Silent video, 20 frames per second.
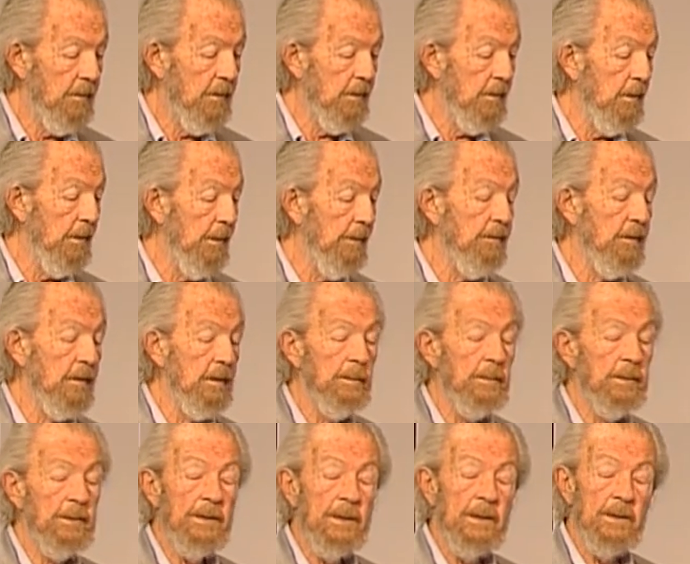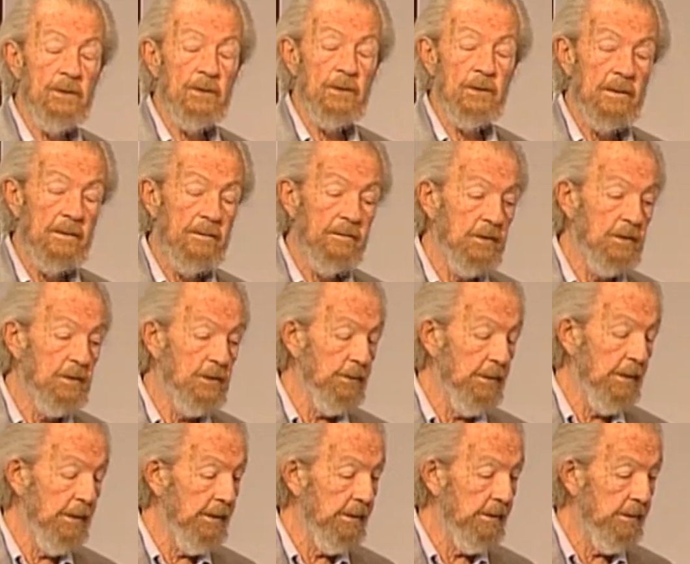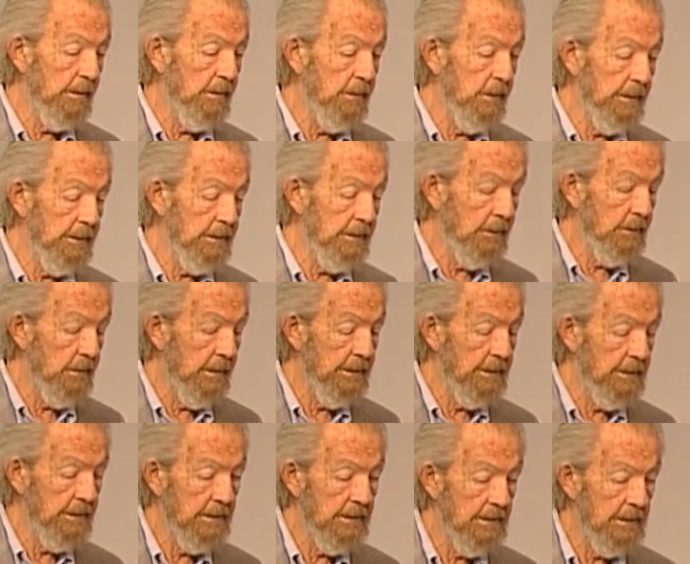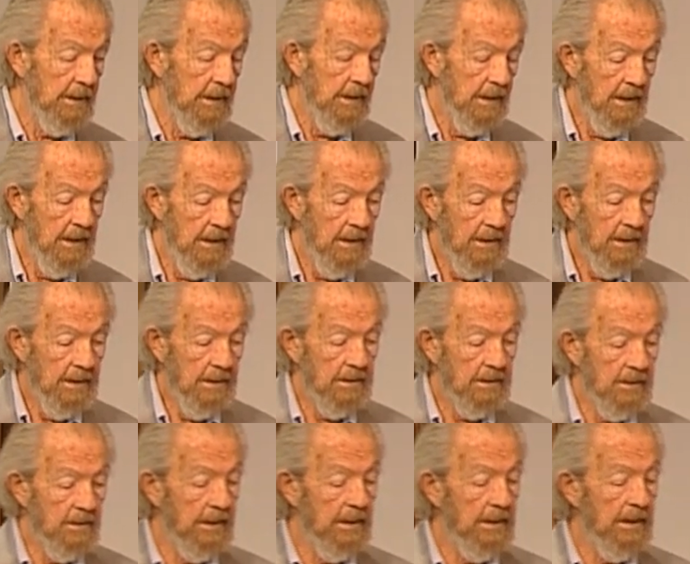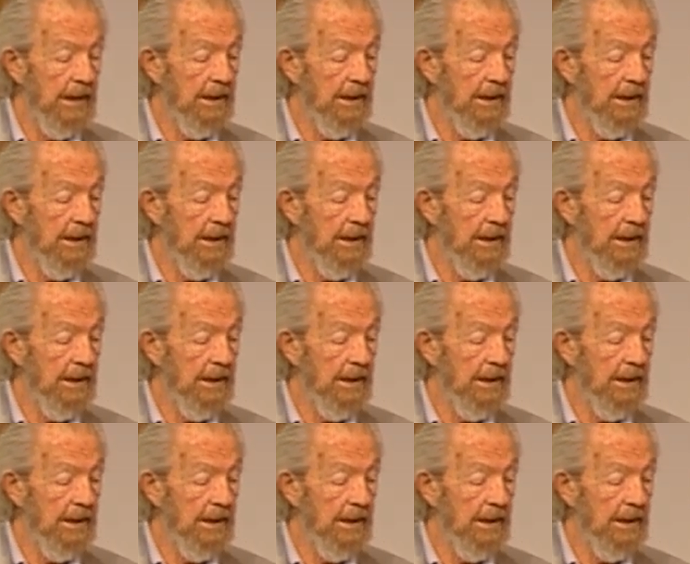going from the potential of the Schrödinger equations to the